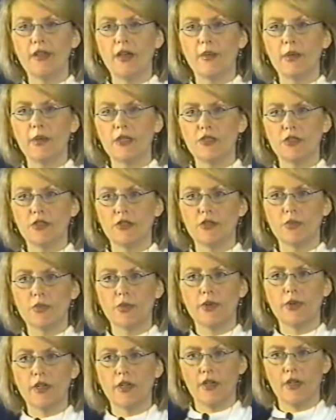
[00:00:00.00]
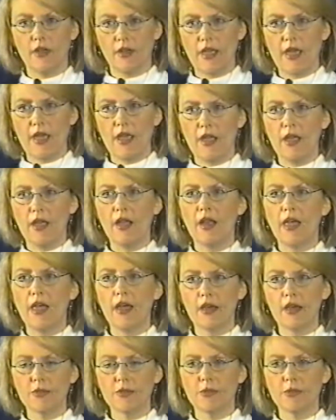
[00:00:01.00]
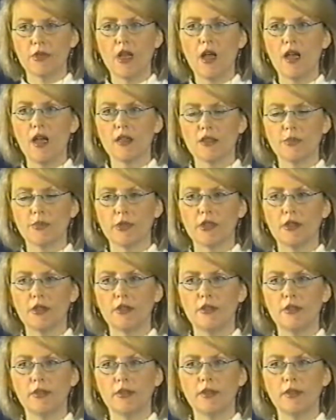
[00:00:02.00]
out my children were in an expert hospital,